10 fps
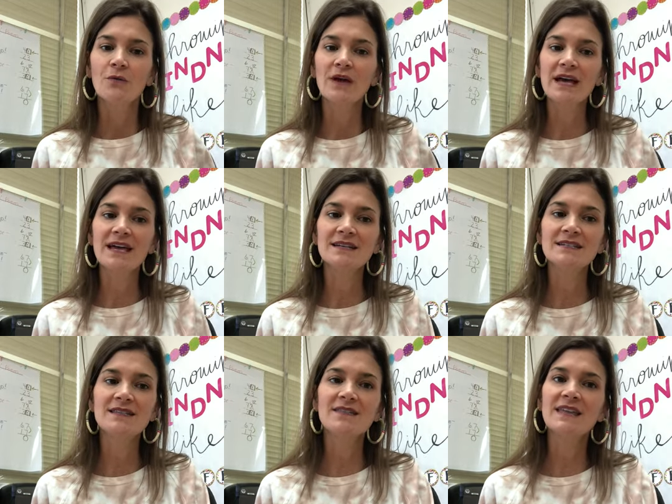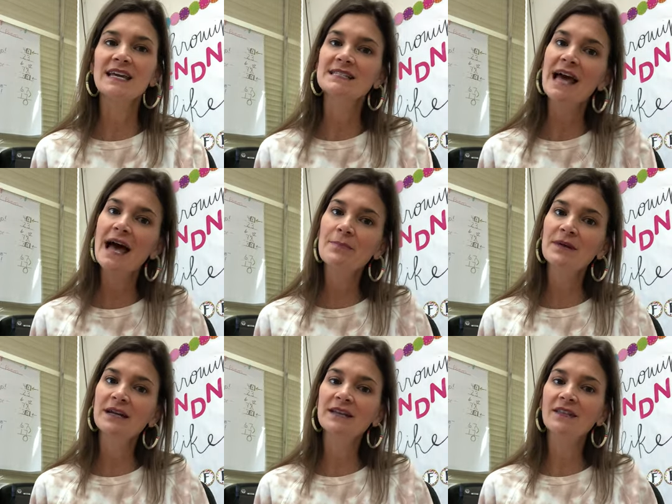when things
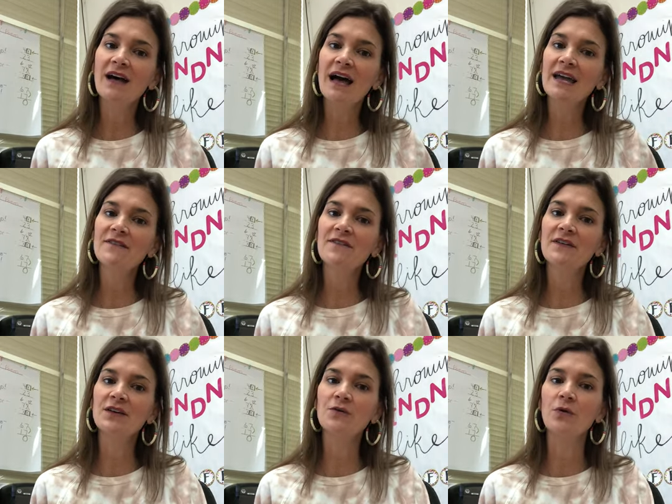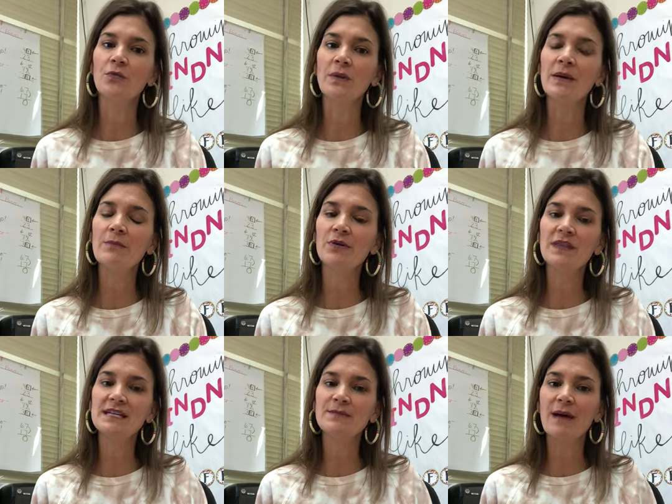happen in life, you will remember
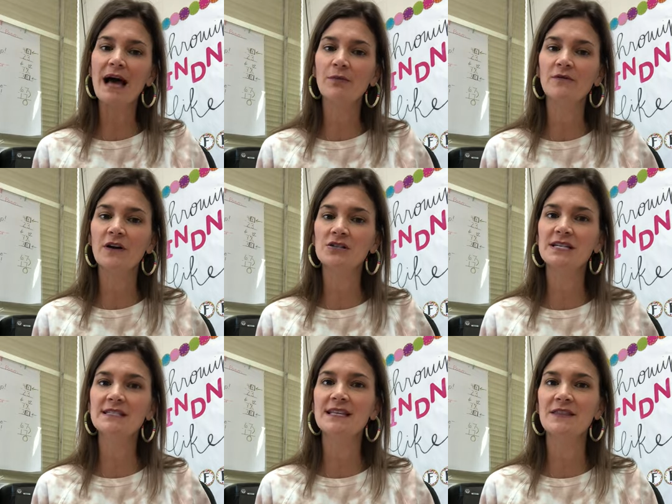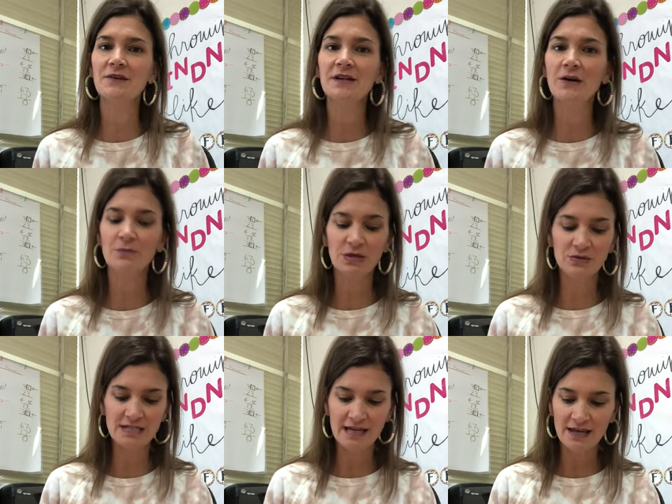these Bible verses and they'll help you
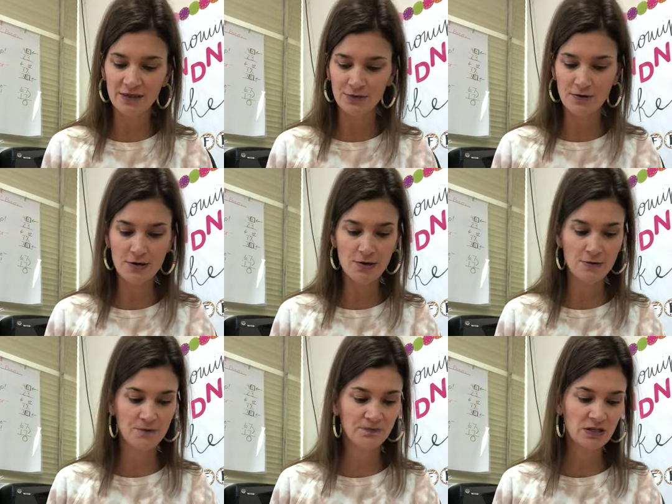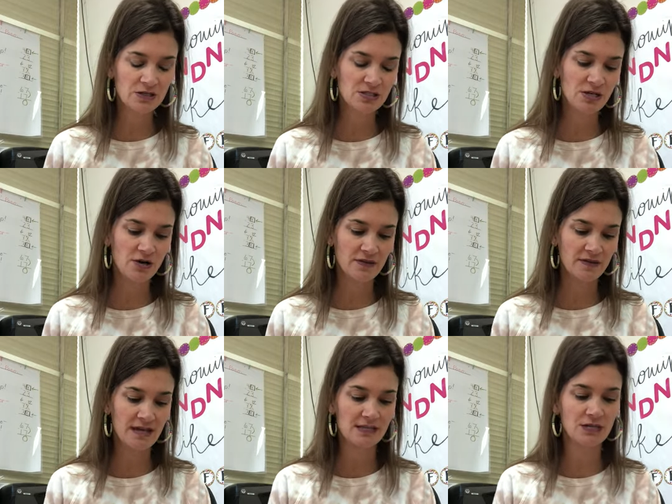to get through certain
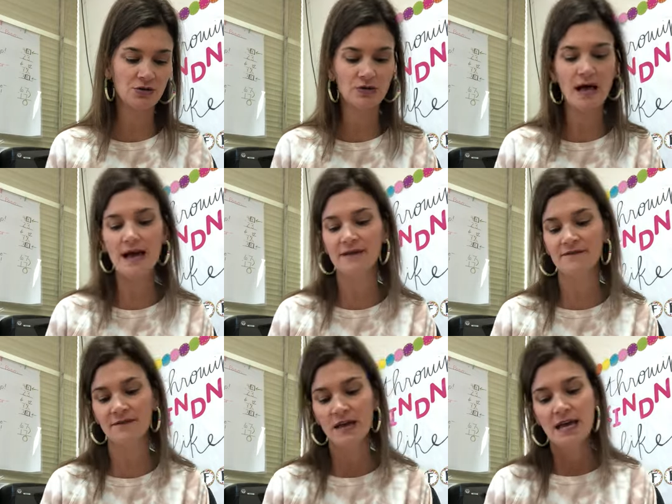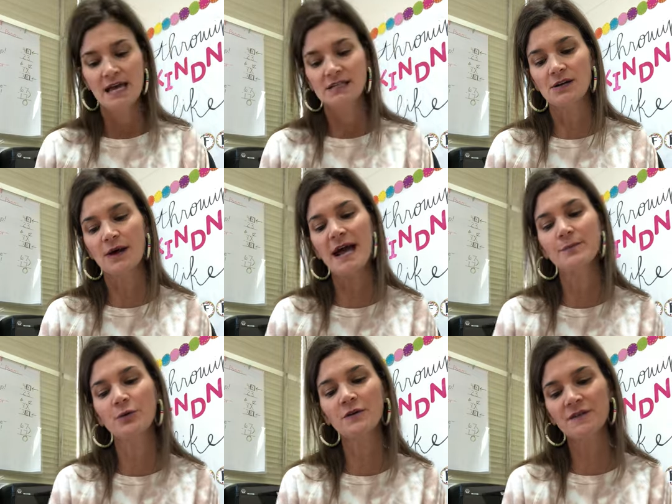things in your life. So
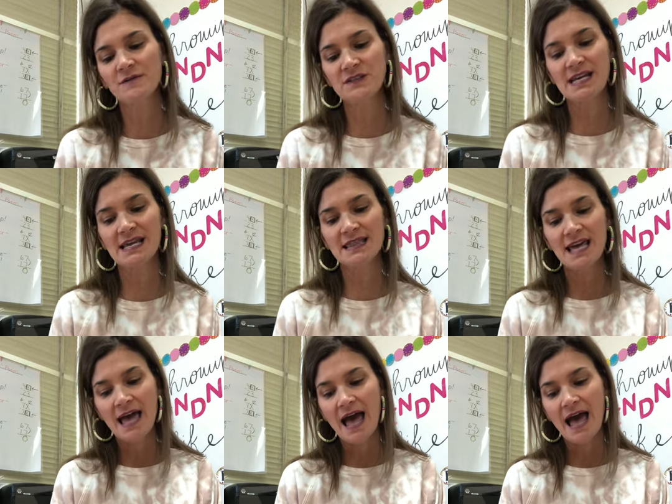April 15th,